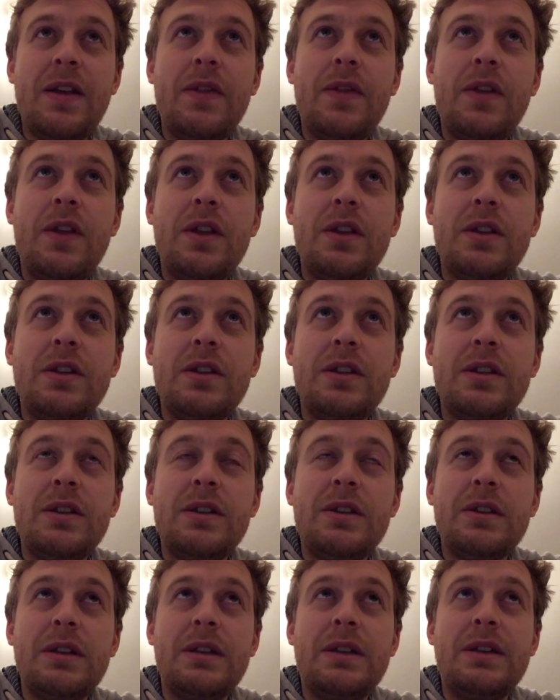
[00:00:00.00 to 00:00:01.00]
that
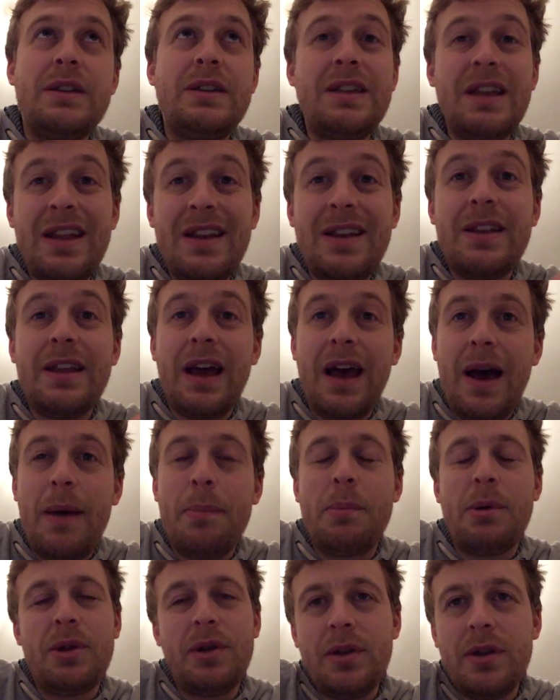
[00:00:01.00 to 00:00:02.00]
did
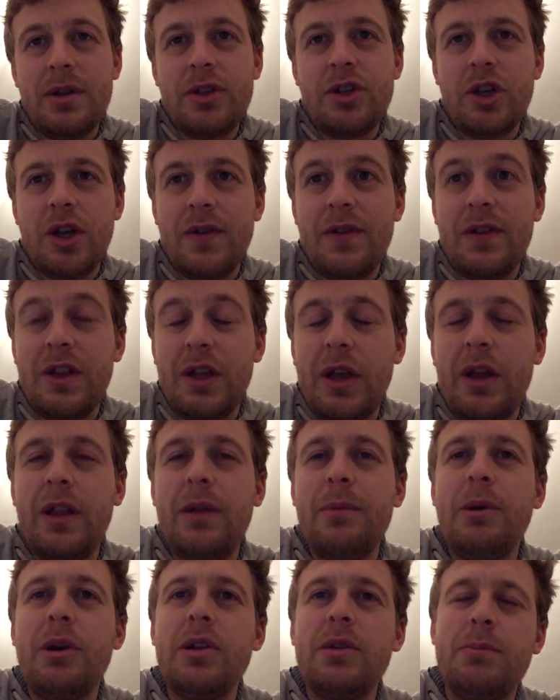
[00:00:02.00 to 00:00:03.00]
happen during the early
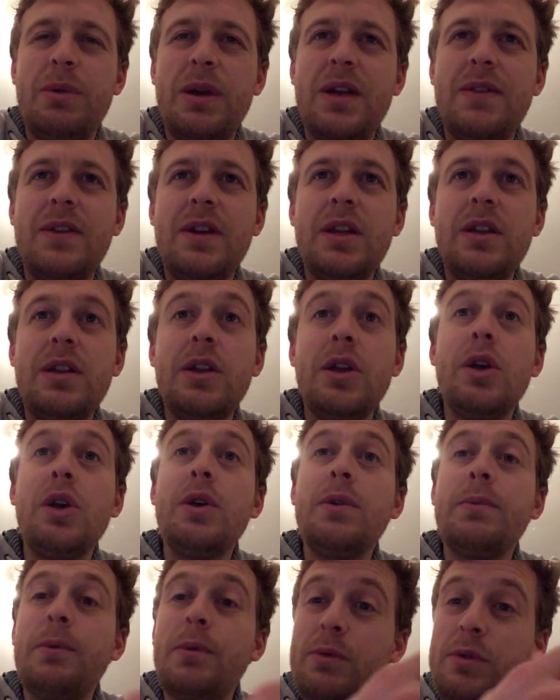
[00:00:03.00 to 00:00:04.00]
modern period
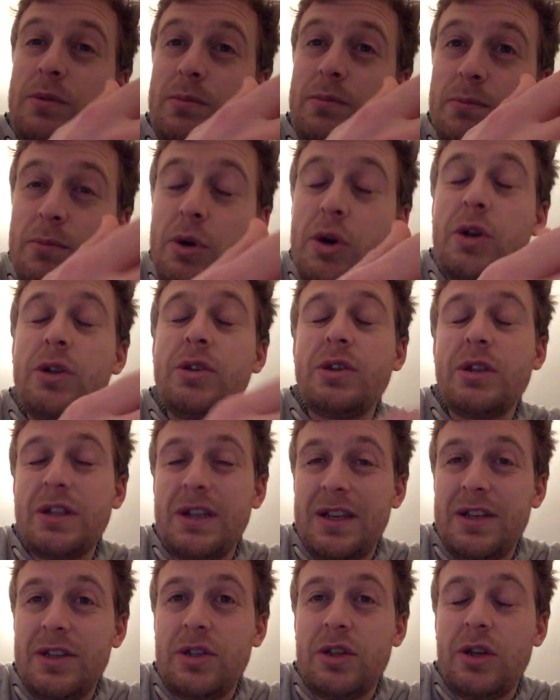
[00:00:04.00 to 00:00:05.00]
but was
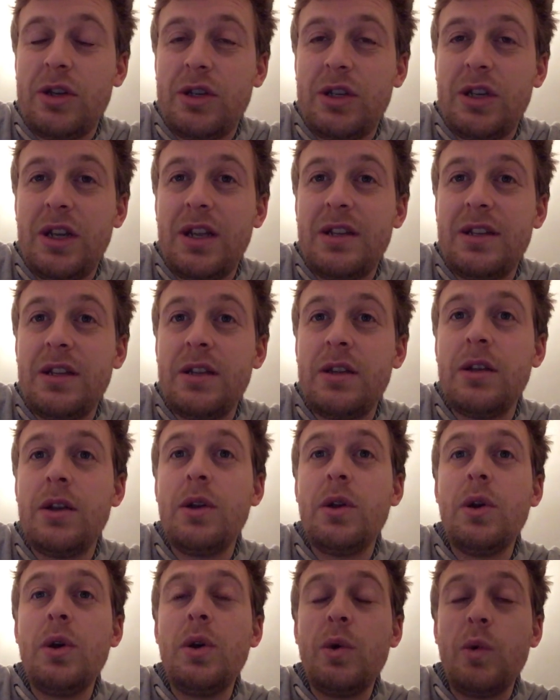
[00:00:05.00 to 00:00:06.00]
mostly associated
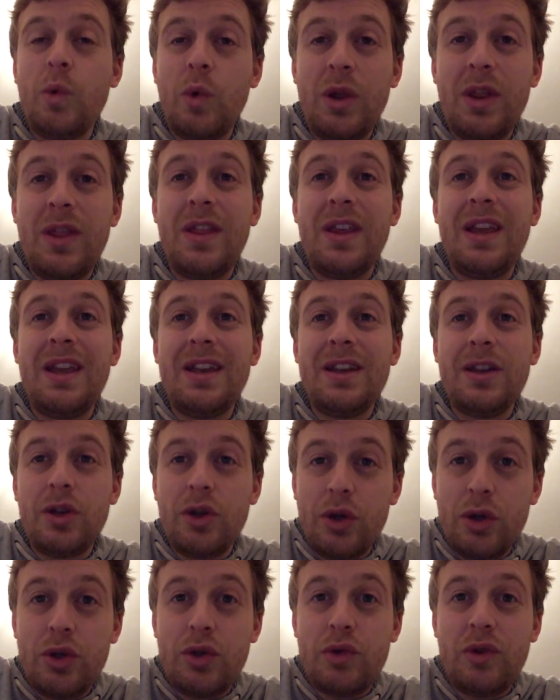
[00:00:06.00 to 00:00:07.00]
with the
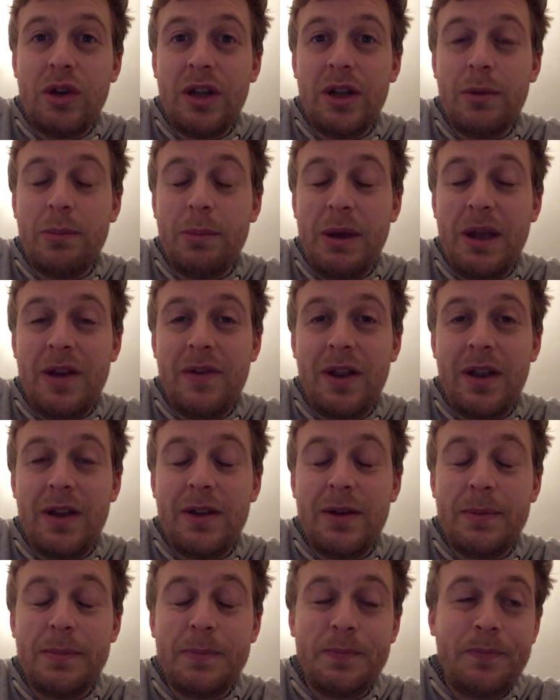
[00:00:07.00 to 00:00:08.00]
industrial
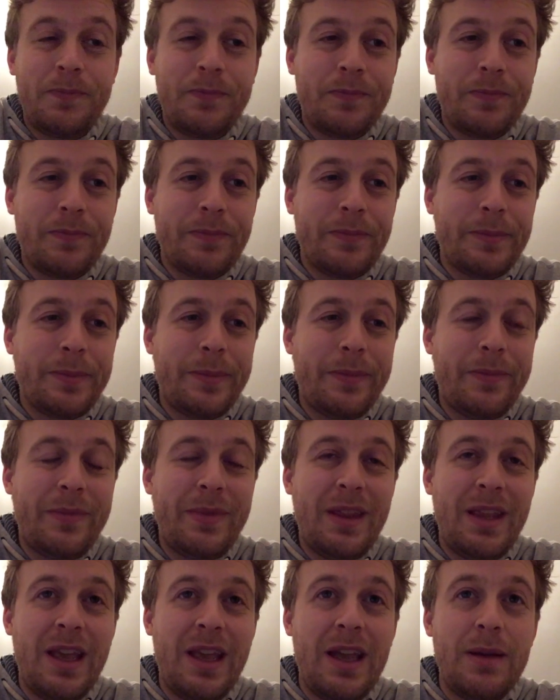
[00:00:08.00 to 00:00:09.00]
period.
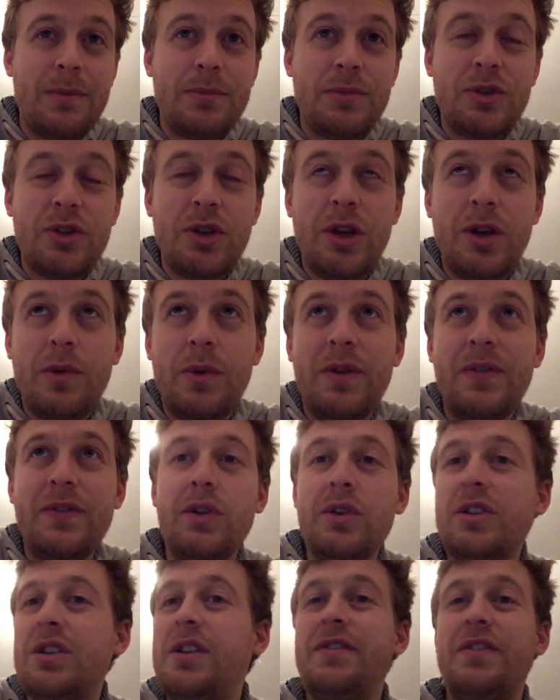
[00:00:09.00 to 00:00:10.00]
So we've
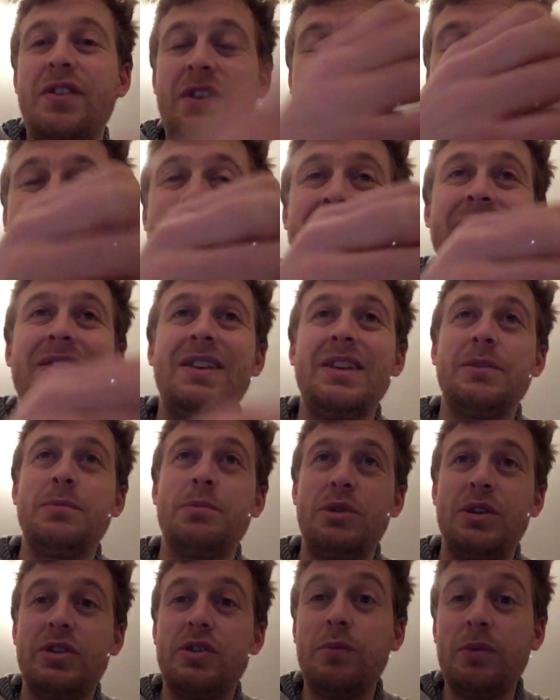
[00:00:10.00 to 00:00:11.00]
looked at a variety of things,
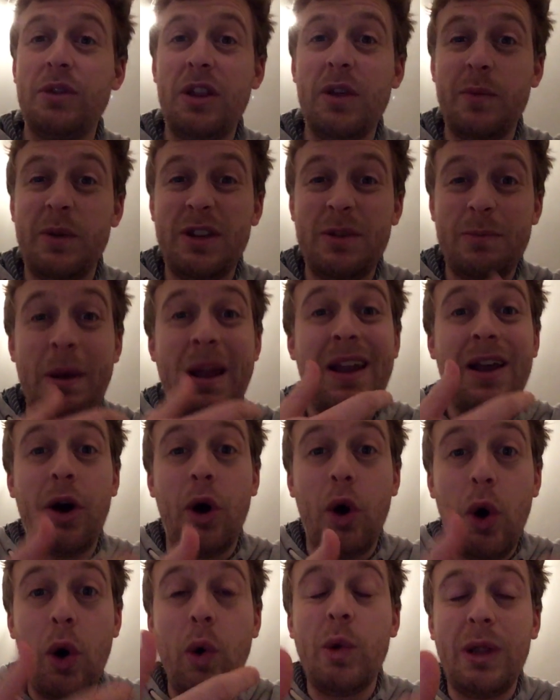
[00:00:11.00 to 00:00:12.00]
but it's something that we spent a
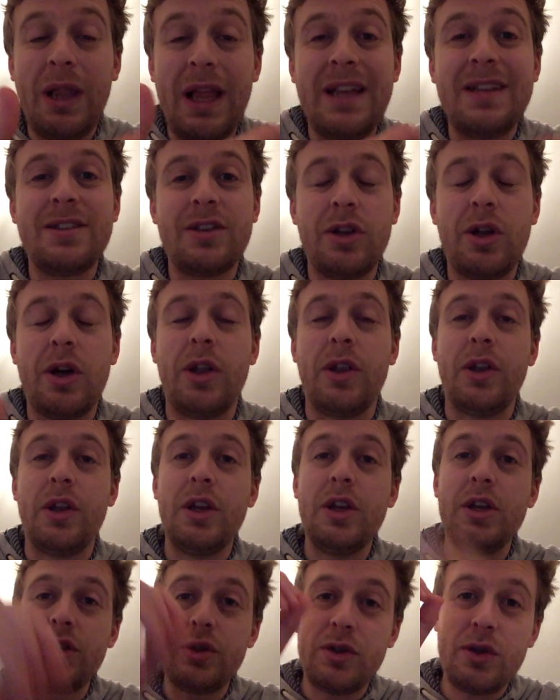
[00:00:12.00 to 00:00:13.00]
whole lesson on.
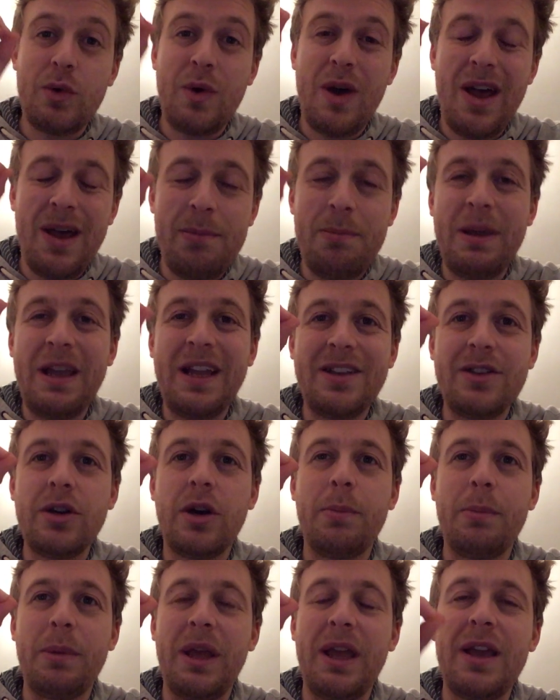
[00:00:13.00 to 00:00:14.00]
So it's quite a big
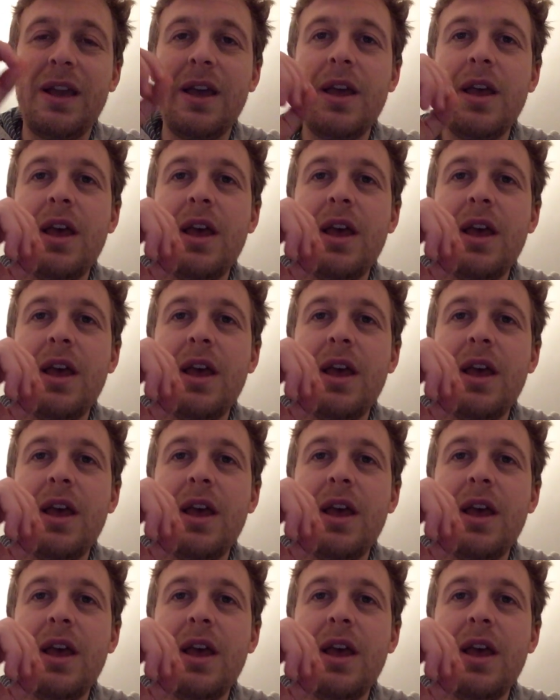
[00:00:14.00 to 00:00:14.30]
topic,